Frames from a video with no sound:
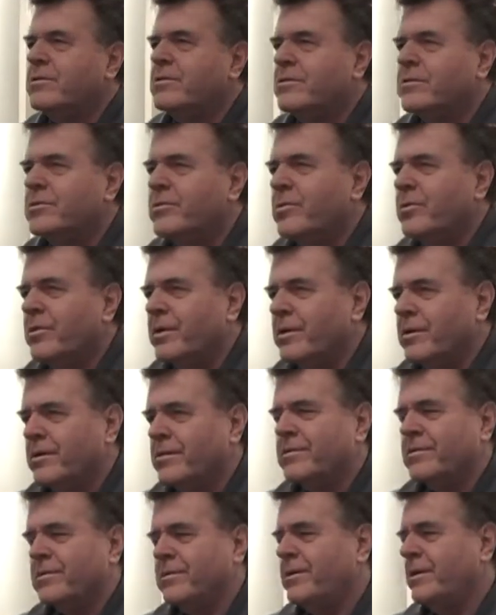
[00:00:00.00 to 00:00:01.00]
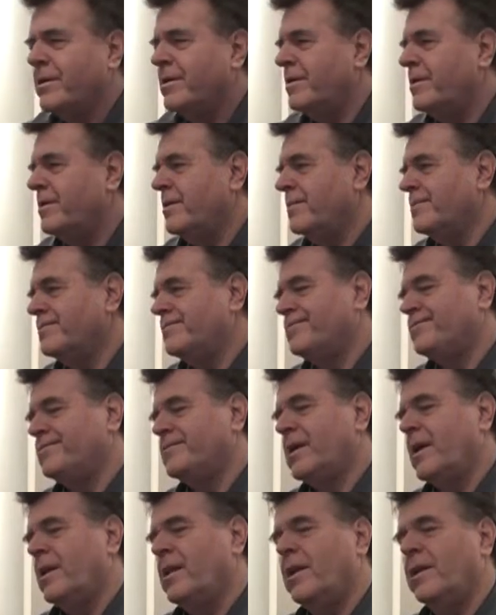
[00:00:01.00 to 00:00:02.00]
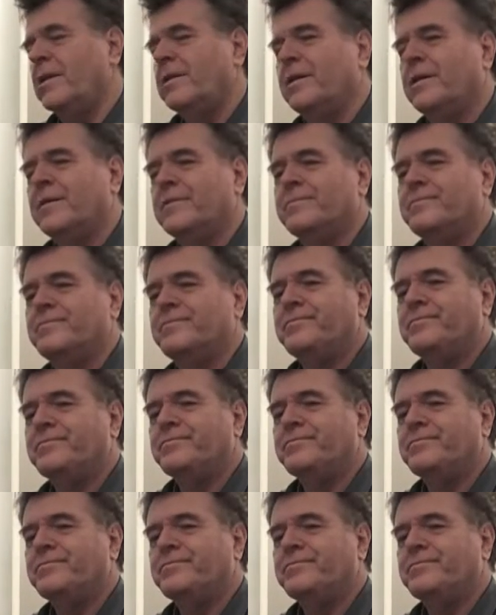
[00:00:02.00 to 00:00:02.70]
Good story. Good idea. I like that.